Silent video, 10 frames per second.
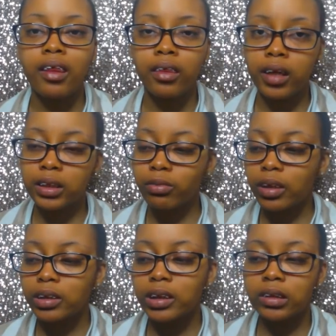This
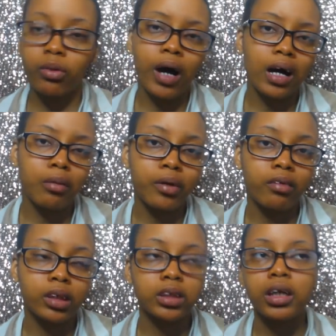one, just on how to be a
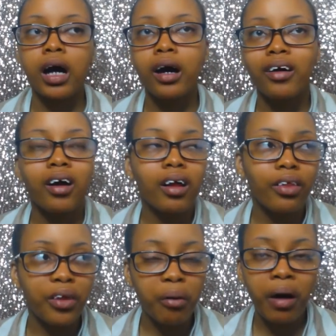Christian,
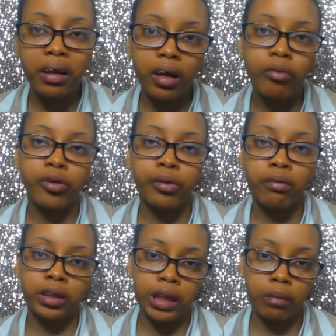though I love three
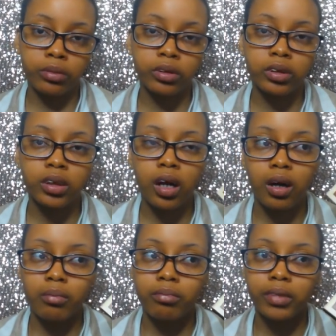of the chapters
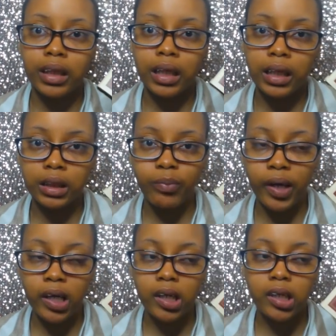um, in this
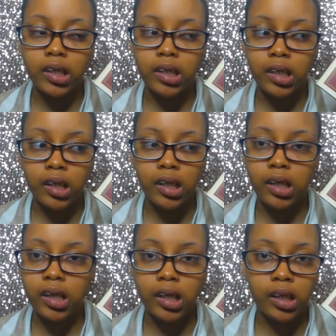book,
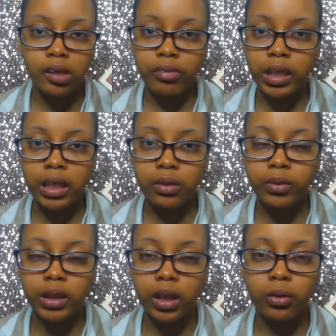the reading
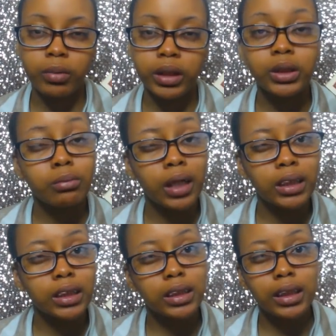was a little bit too
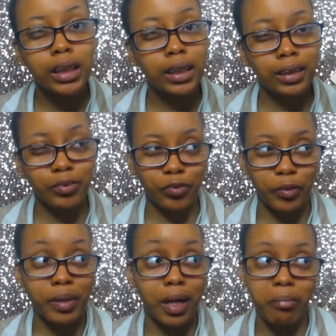much
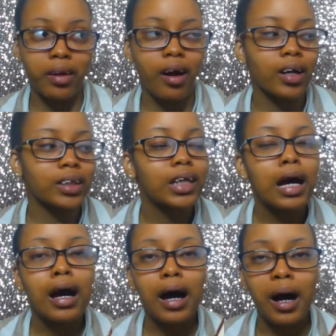for me, and I'm being honest.
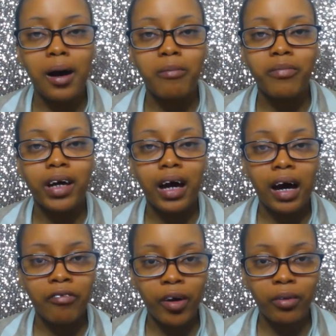Um,
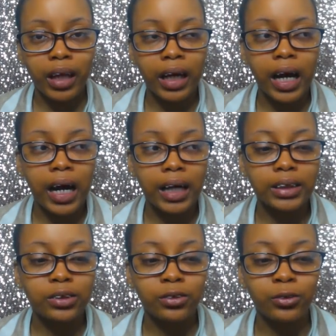I felt like I
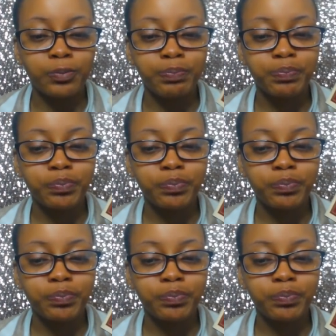had to